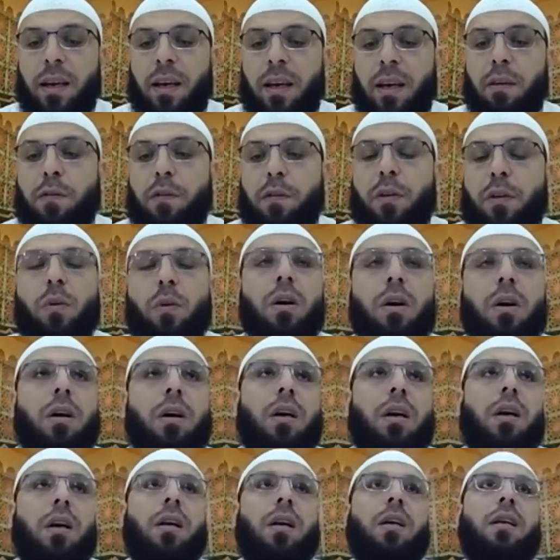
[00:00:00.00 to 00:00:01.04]
If you
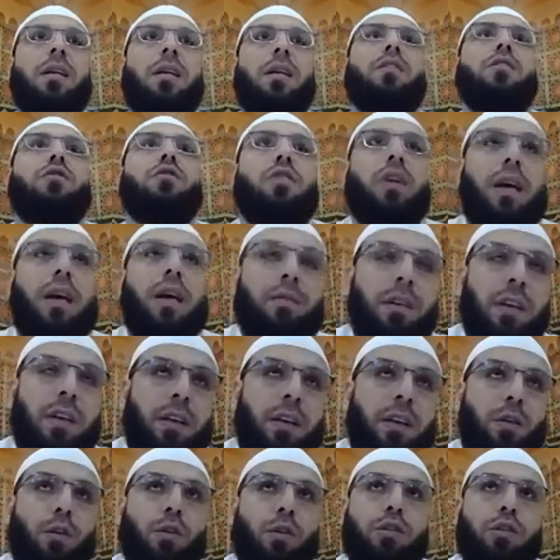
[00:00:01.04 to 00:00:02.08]
are
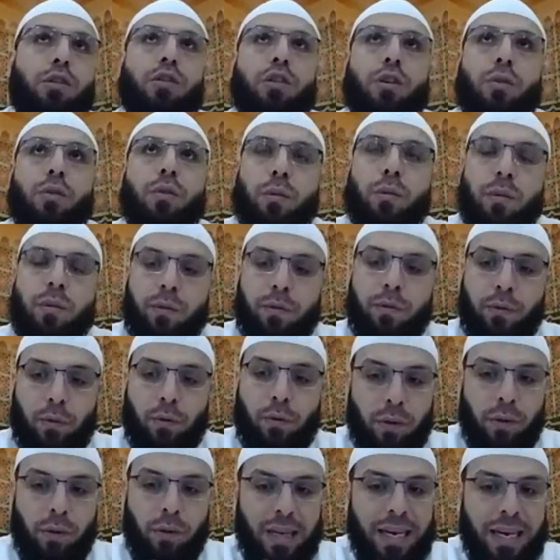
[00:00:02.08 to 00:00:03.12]
traveling also
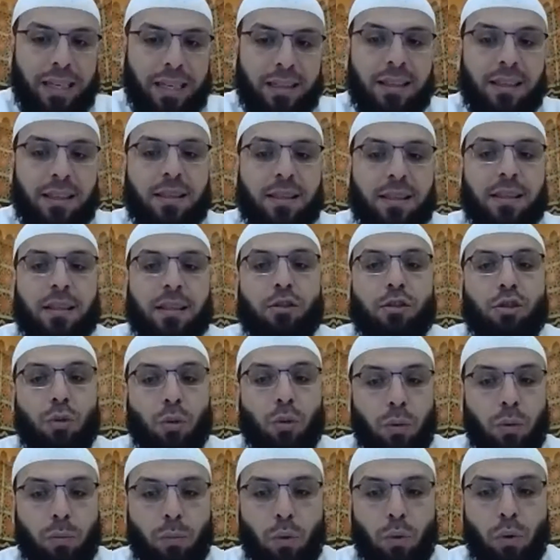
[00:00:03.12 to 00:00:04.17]
for that distance
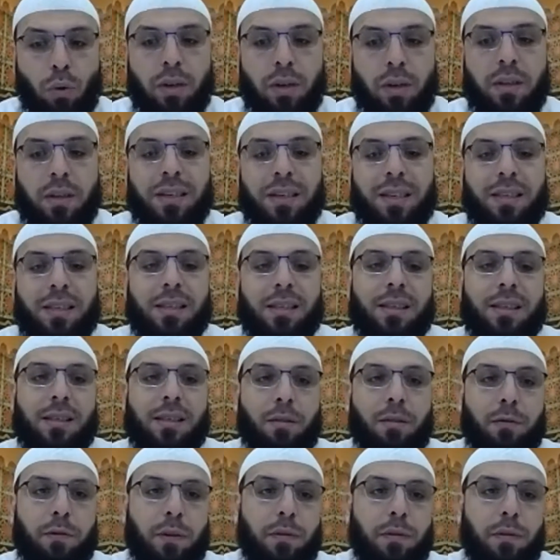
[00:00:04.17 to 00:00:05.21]
or more, the distance
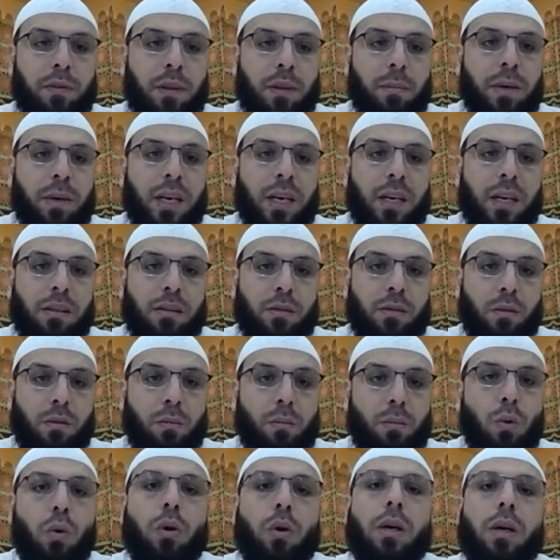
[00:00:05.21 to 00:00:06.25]
of 50 miles or
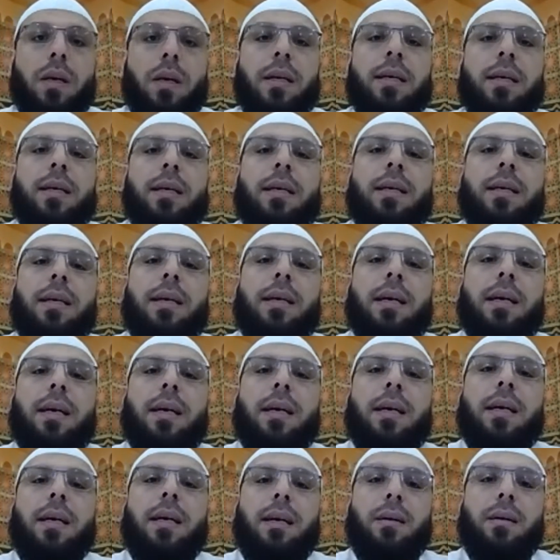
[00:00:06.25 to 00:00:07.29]
more,
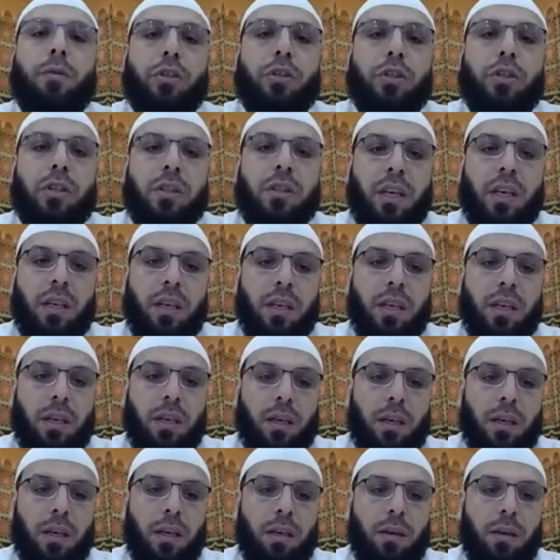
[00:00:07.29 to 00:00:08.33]
which is
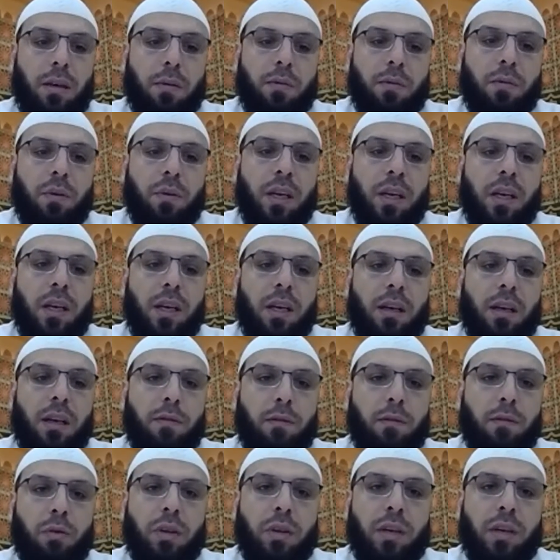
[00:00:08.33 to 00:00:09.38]
83,
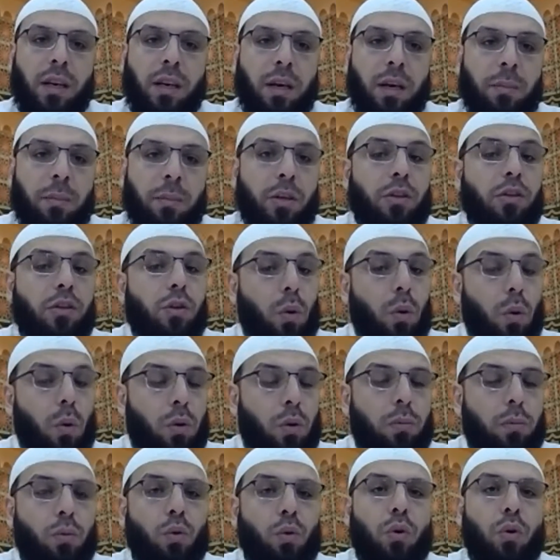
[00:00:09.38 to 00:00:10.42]
84 kilometers
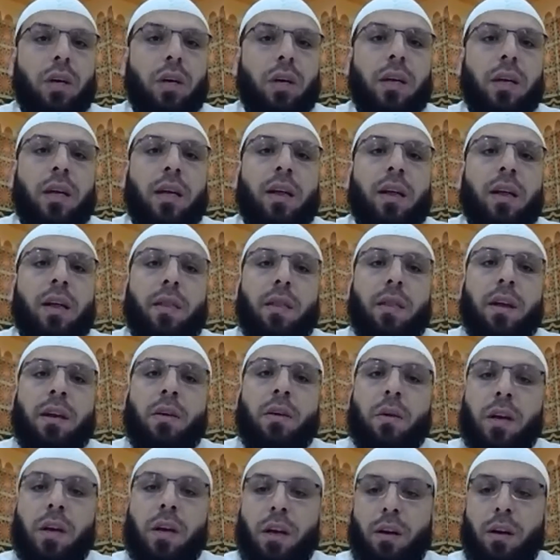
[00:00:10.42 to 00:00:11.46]
or more, then
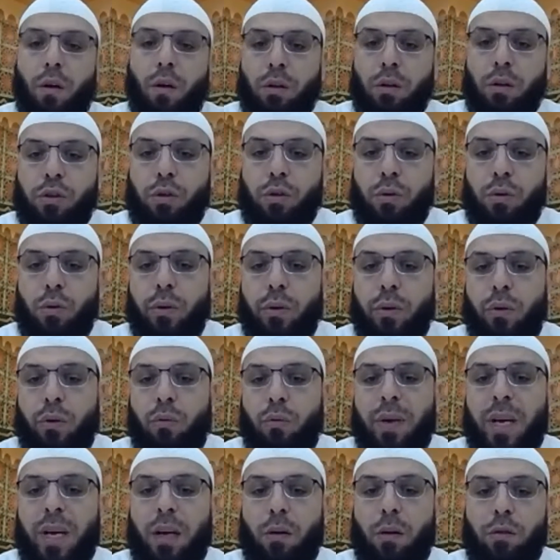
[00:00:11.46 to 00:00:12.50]
you can also, or you
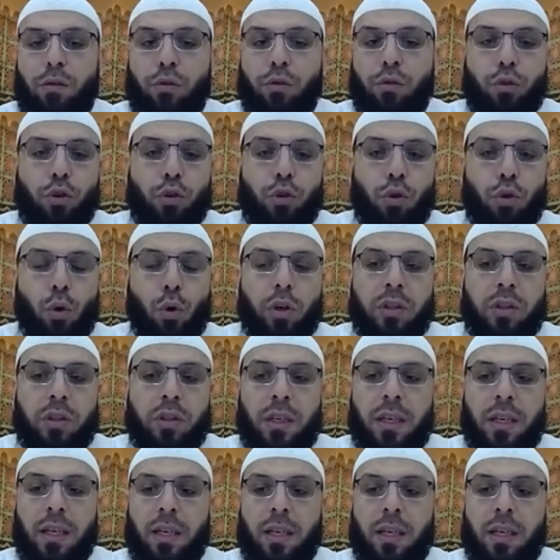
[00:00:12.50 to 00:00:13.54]
may also
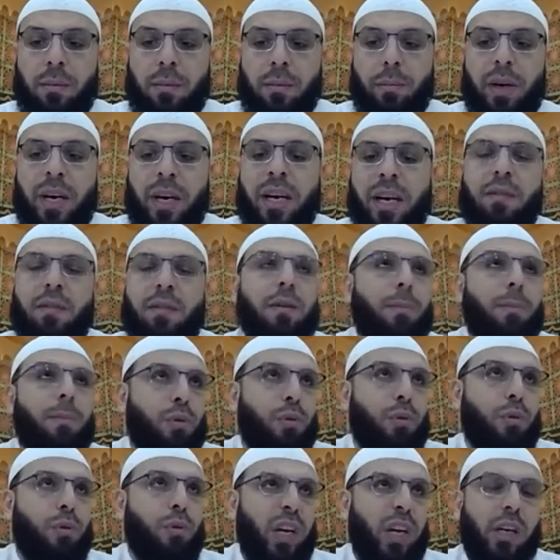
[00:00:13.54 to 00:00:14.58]
shorten and combine the
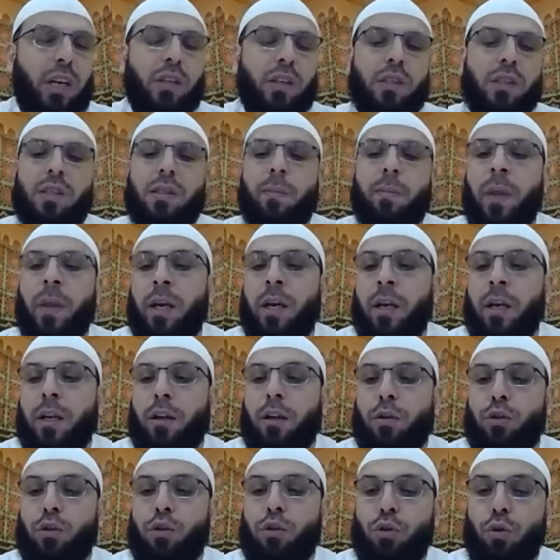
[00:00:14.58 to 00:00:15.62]
prayers.
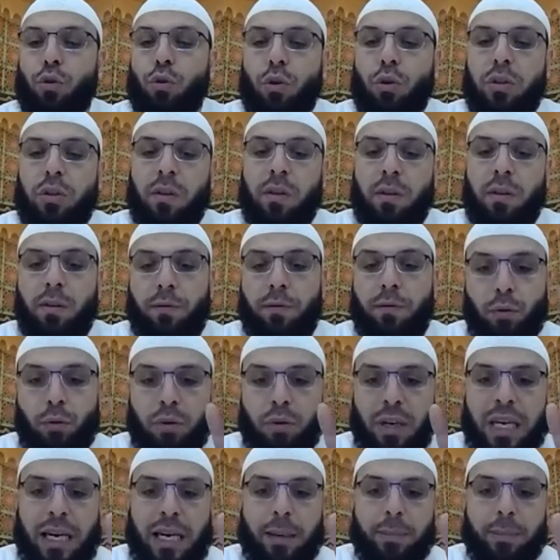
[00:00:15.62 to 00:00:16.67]
You shorten the 4
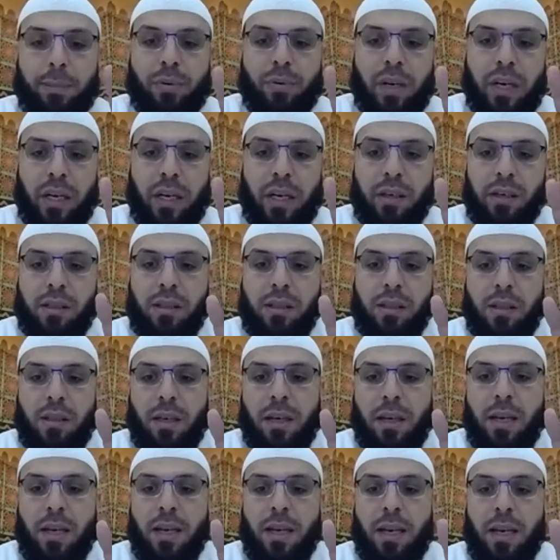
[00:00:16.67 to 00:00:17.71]
rak'ah prayers,
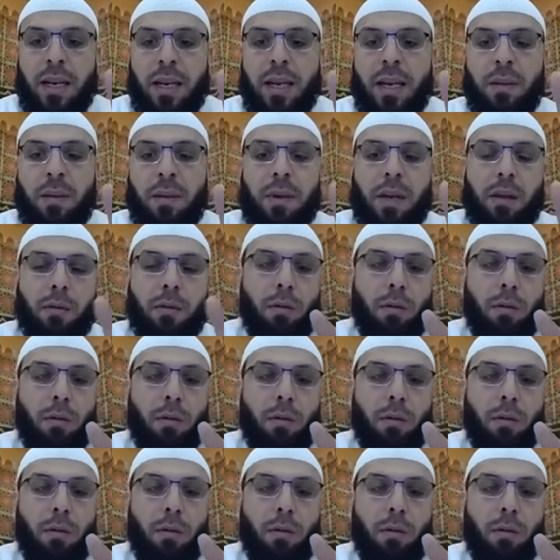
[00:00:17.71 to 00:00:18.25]
namely